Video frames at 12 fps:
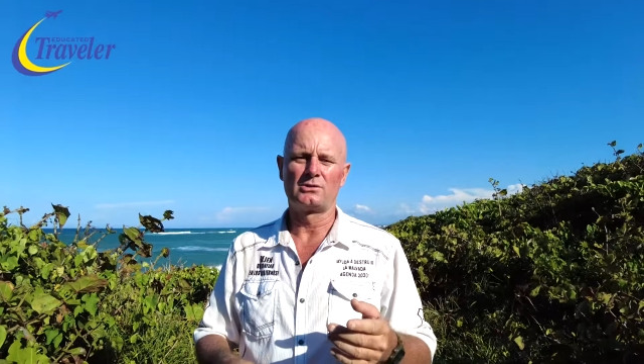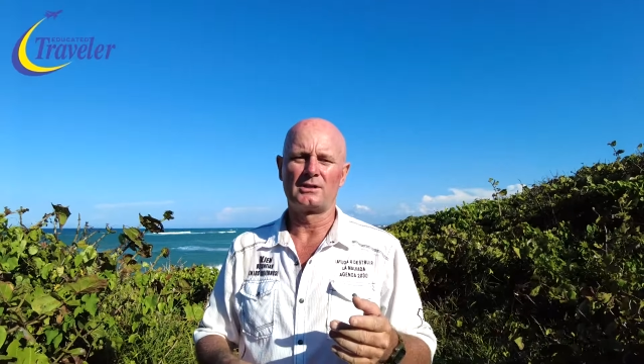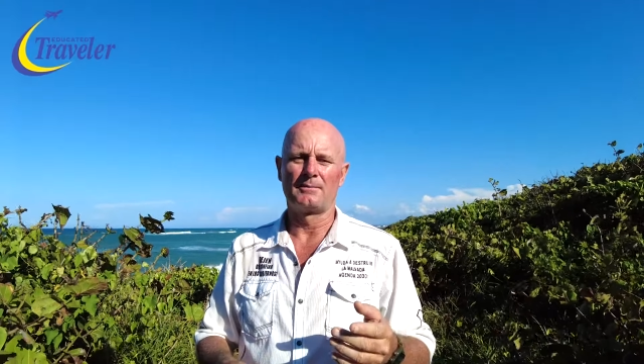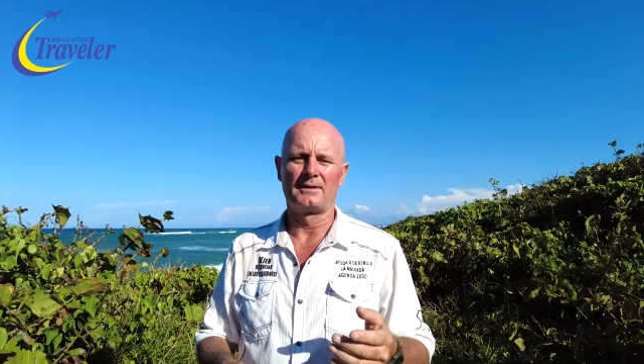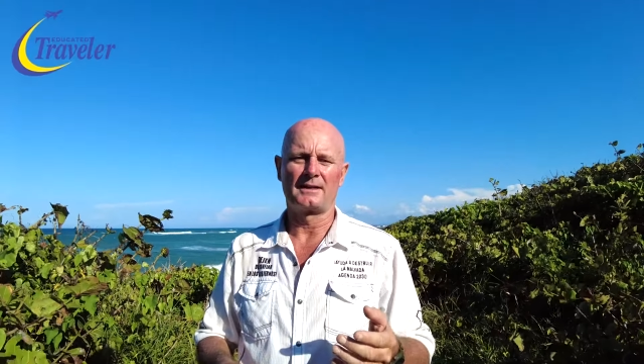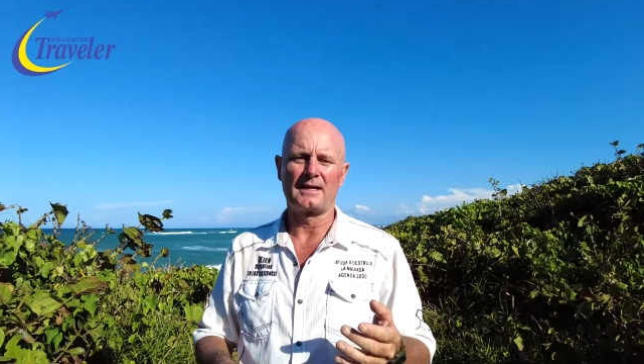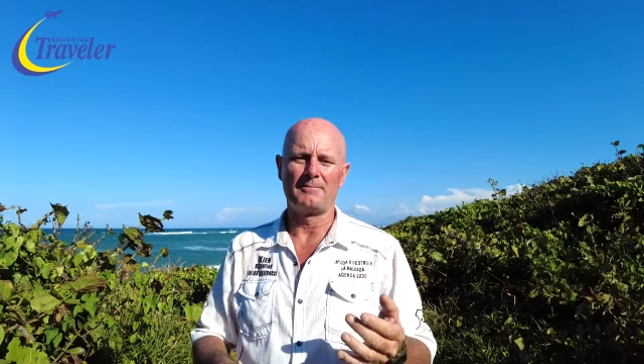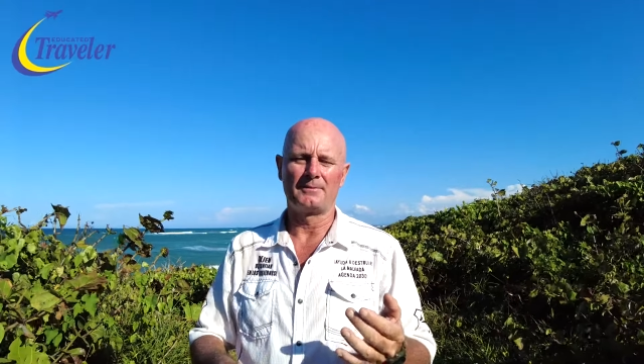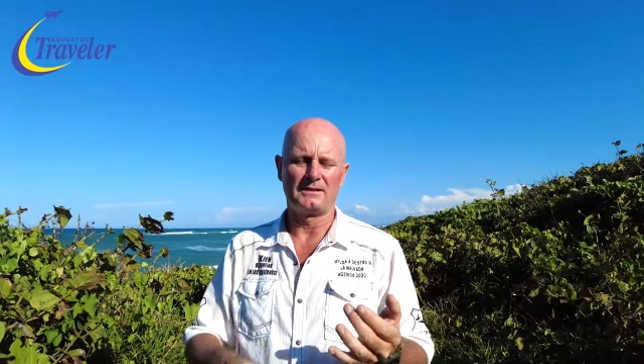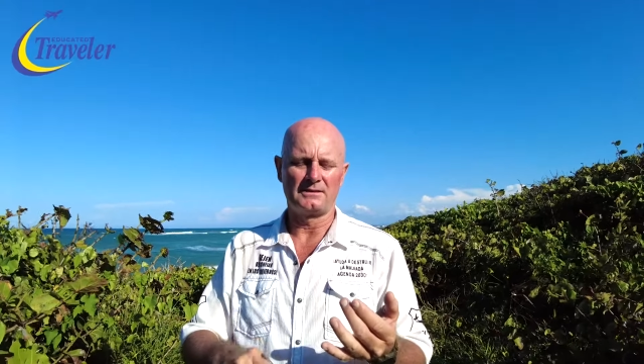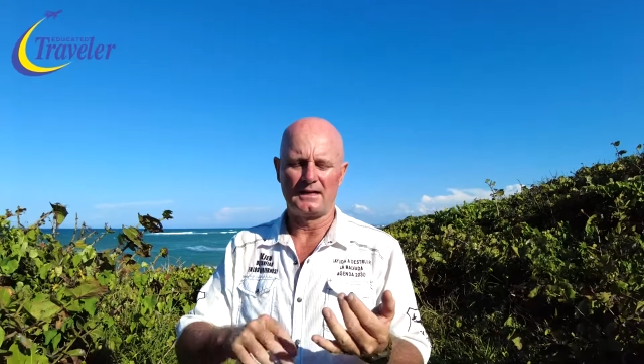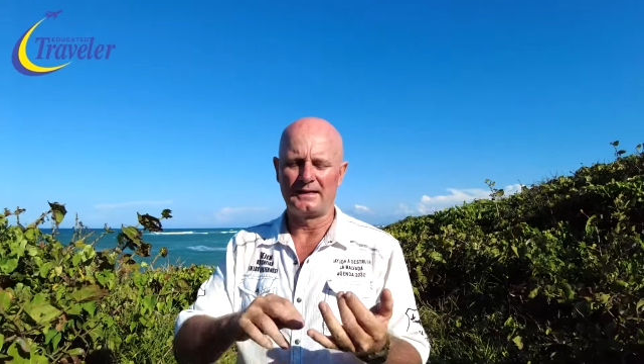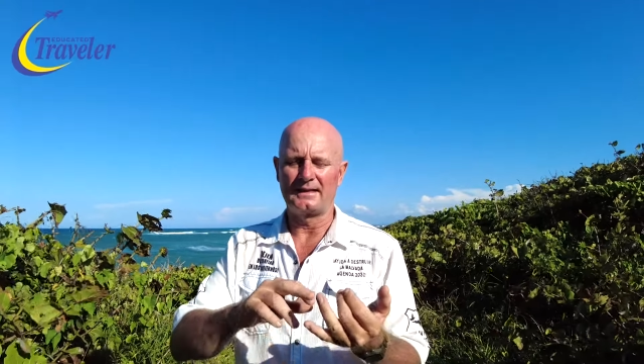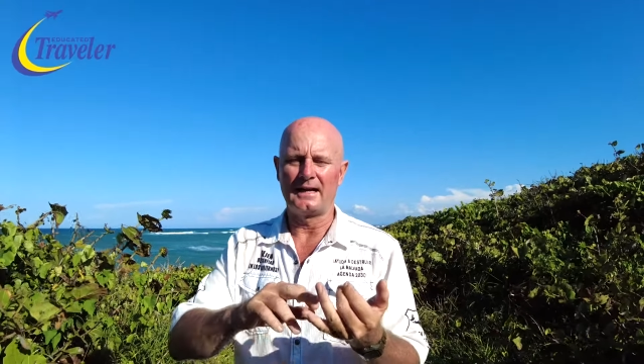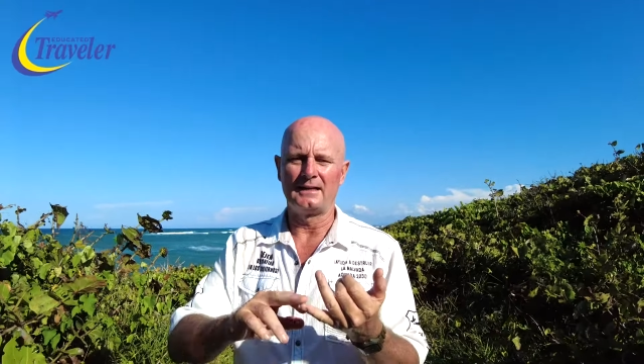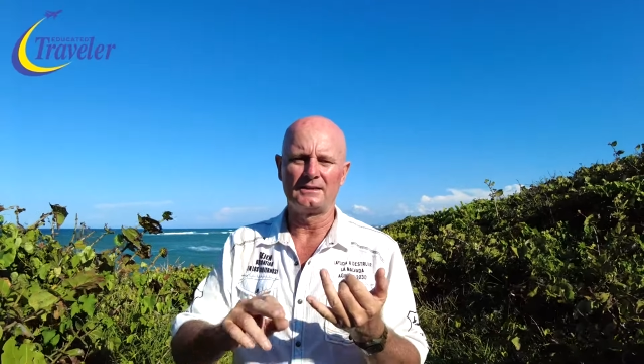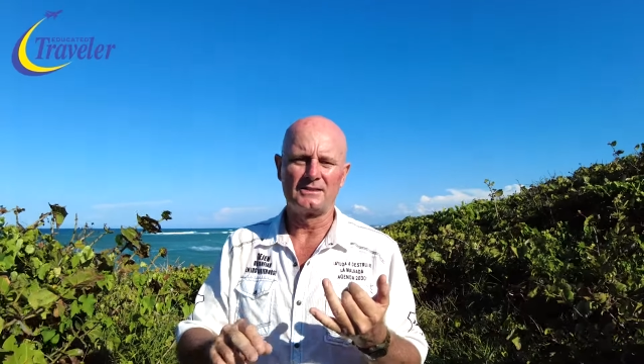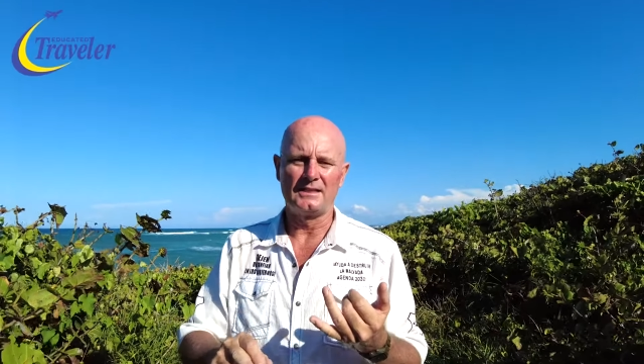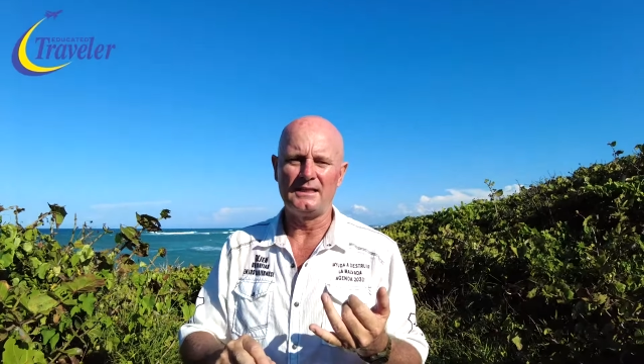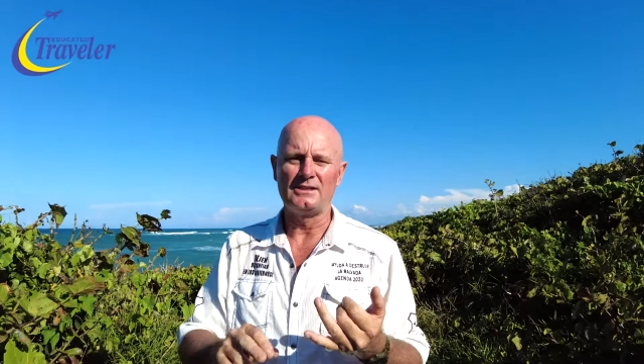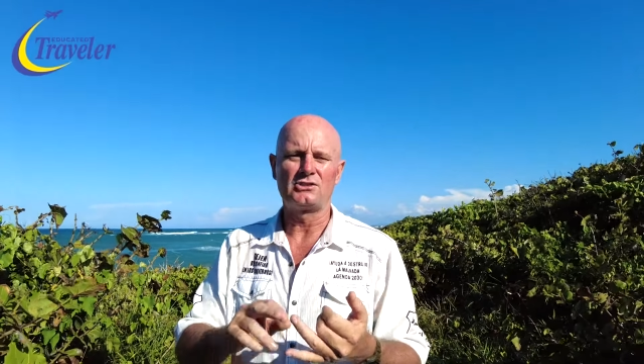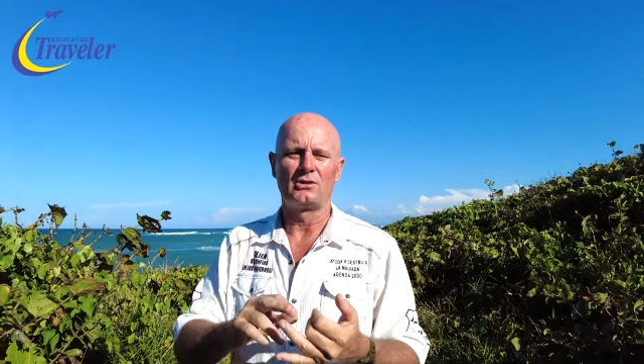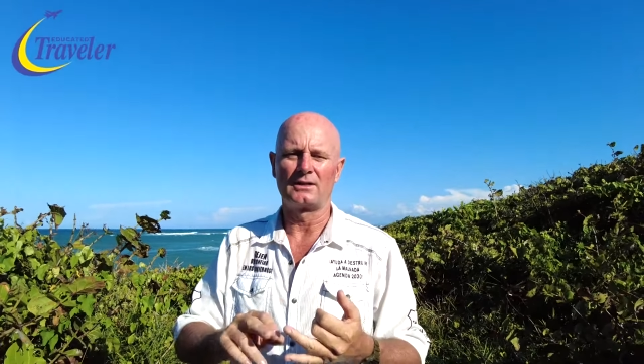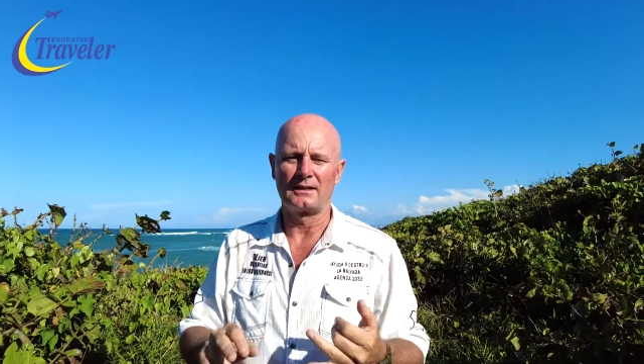some of the companies like
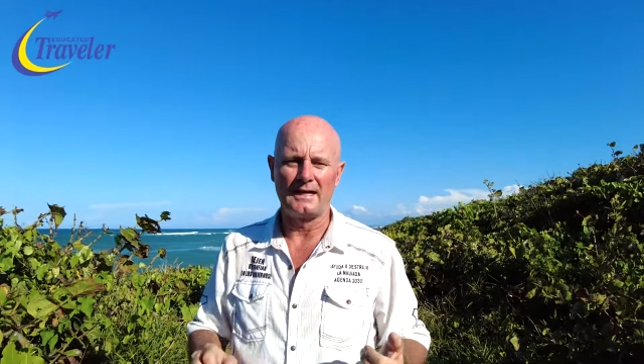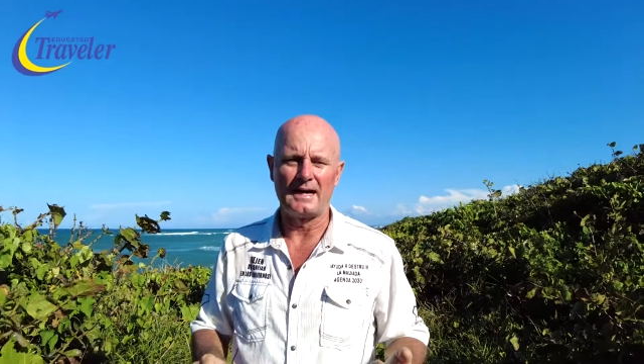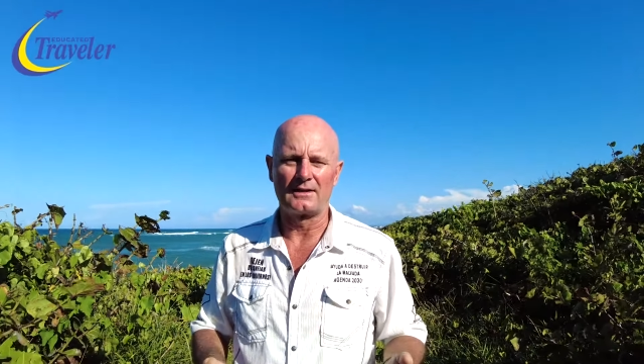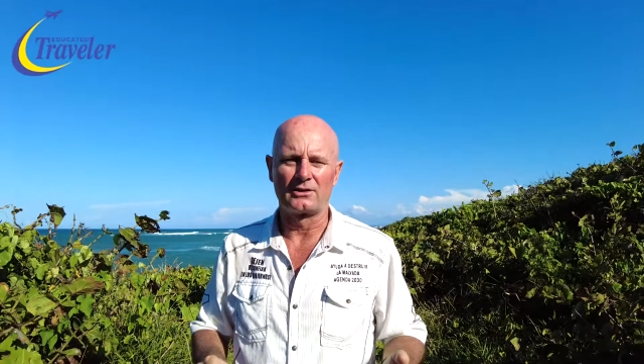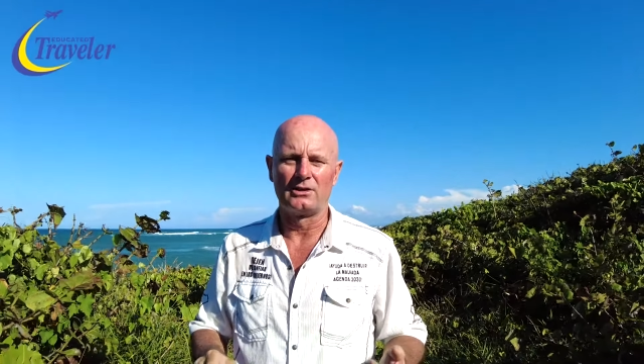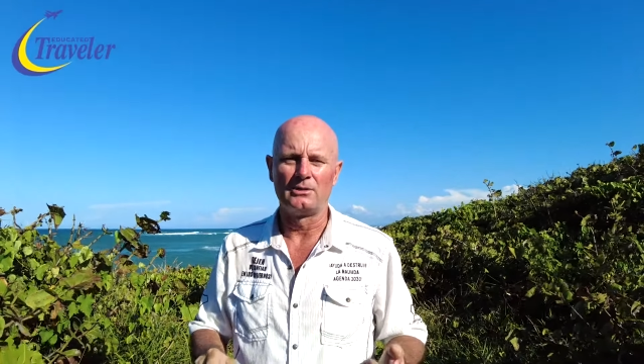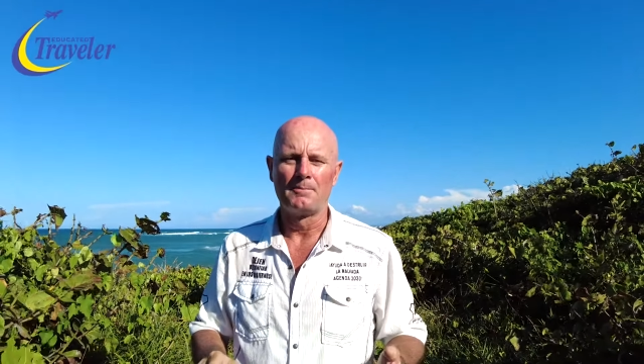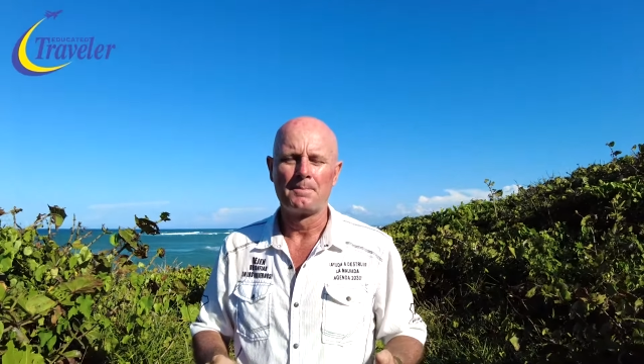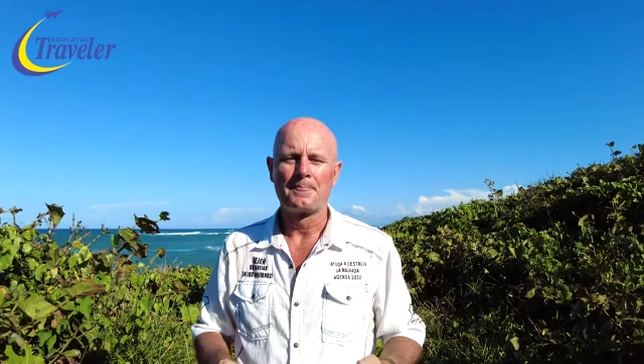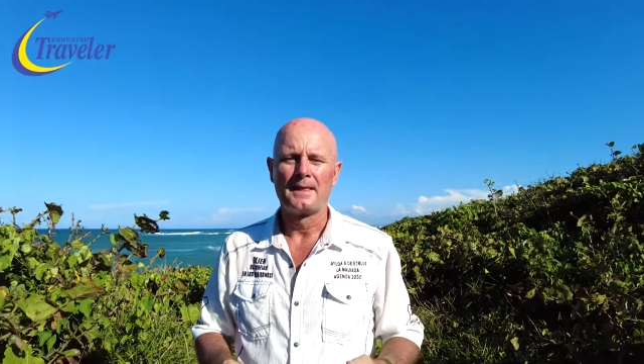Altice or Claro